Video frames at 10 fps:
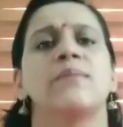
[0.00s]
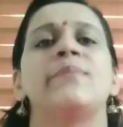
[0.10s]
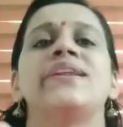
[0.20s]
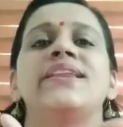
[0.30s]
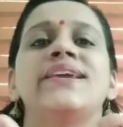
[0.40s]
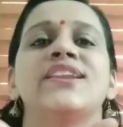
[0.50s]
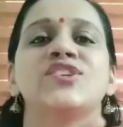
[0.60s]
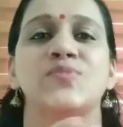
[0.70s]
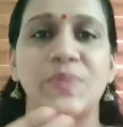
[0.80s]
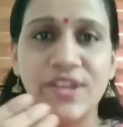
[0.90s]
Middle
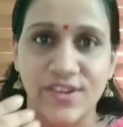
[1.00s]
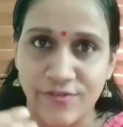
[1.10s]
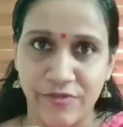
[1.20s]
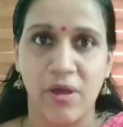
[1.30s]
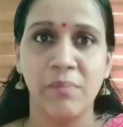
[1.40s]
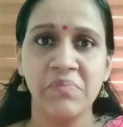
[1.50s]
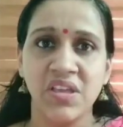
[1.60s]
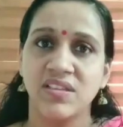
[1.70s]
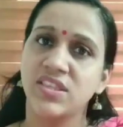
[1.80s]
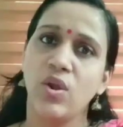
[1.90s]
English period from
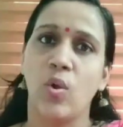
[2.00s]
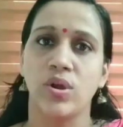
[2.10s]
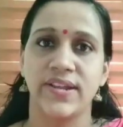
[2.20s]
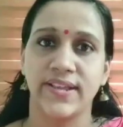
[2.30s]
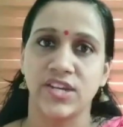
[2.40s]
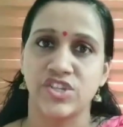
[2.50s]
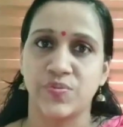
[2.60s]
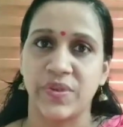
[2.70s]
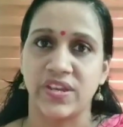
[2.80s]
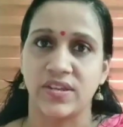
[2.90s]
the Old
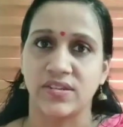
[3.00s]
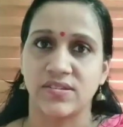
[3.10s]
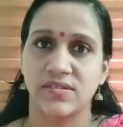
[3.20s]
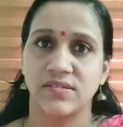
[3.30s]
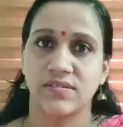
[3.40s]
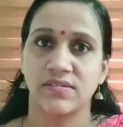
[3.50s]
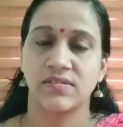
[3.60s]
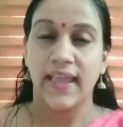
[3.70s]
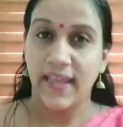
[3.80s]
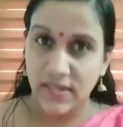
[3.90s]
English period.
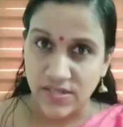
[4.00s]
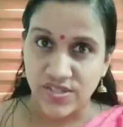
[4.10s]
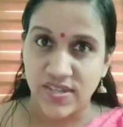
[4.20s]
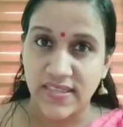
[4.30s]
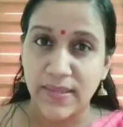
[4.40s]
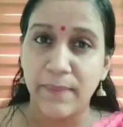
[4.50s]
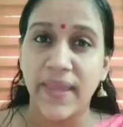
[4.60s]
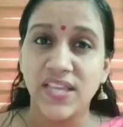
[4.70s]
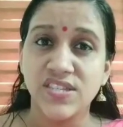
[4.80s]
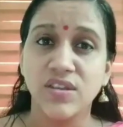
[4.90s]
Hence, the
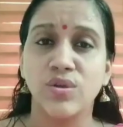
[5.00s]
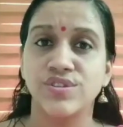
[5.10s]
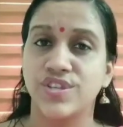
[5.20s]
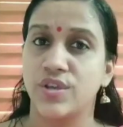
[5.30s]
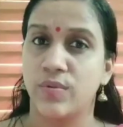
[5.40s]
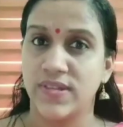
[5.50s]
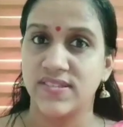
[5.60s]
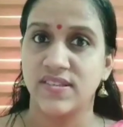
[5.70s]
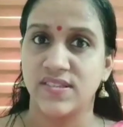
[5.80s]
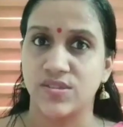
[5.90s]
major
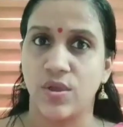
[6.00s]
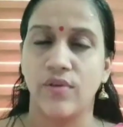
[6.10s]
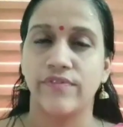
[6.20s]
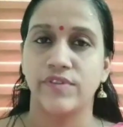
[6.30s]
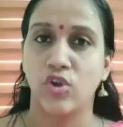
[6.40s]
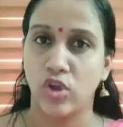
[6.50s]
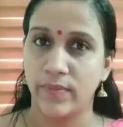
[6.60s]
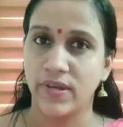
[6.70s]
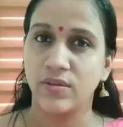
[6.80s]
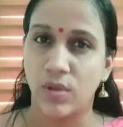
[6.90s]
consequences of
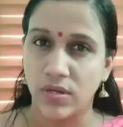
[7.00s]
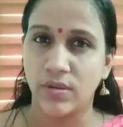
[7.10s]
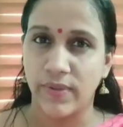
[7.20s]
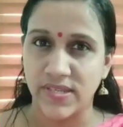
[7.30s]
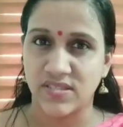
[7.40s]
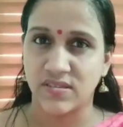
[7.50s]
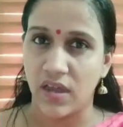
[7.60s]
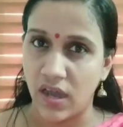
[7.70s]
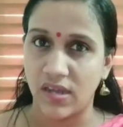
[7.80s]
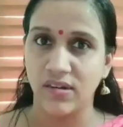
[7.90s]
Norman conquest
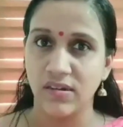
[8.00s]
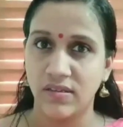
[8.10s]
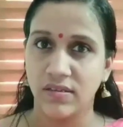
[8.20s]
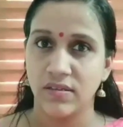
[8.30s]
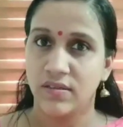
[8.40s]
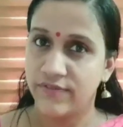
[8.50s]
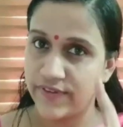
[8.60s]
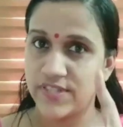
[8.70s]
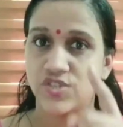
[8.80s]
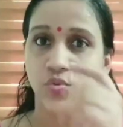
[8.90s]
are:
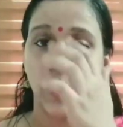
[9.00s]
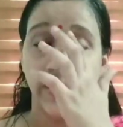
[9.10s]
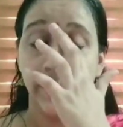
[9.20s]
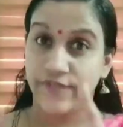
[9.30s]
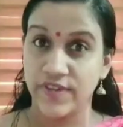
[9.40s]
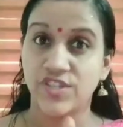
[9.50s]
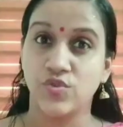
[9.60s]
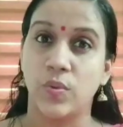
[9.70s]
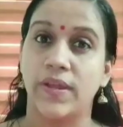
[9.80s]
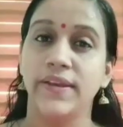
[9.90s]
first
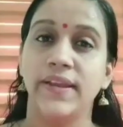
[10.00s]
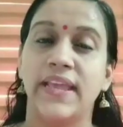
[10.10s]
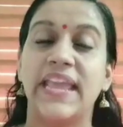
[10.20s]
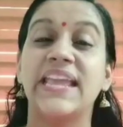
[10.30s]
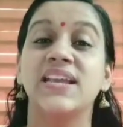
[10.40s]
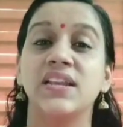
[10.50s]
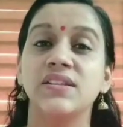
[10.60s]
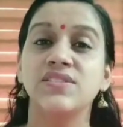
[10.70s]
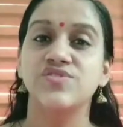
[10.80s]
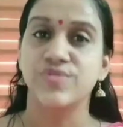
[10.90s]
one,
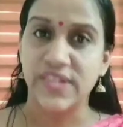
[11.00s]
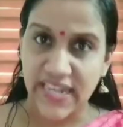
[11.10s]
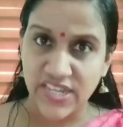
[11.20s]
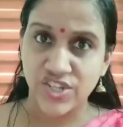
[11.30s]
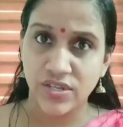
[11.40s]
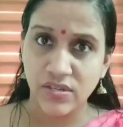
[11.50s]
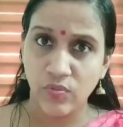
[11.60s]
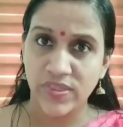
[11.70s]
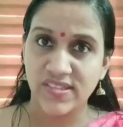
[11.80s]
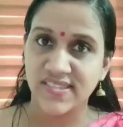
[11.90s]
England's relation
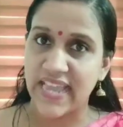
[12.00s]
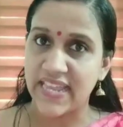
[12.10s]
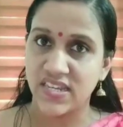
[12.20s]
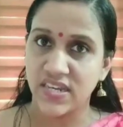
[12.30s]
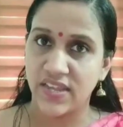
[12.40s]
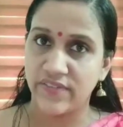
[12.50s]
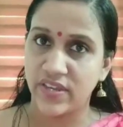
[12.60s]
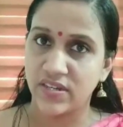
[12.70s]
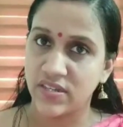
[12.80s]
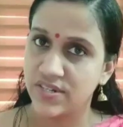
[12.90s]
with the
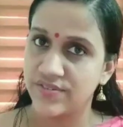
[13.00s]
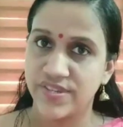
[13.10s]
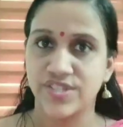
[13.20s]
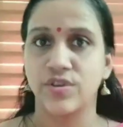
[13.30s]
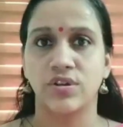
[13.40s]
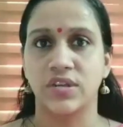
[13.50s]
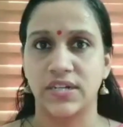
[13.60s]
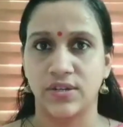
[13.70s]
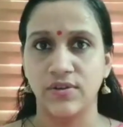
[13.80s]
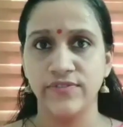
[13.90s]
Scandinavian countries got
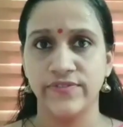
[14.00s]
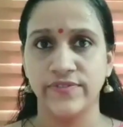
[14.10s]
cut off.